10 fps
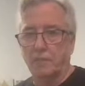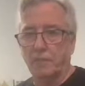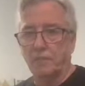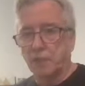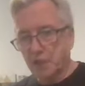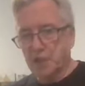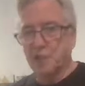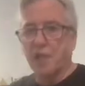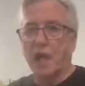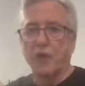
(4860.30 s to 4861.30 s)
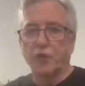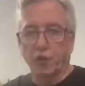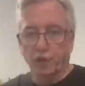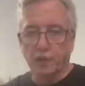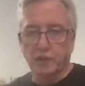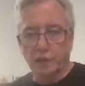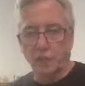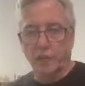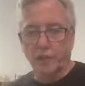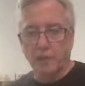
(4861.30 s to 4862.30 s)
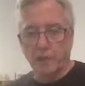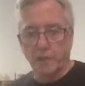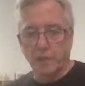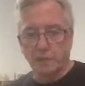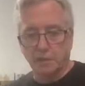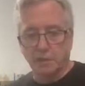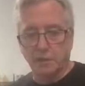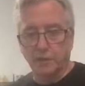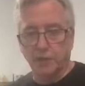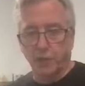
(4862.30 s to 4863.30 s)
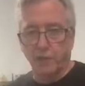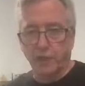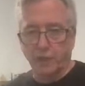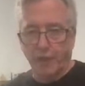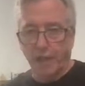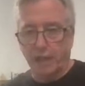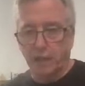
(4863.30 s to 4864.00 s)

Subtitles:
plus they get a northerly wind coming down the lake,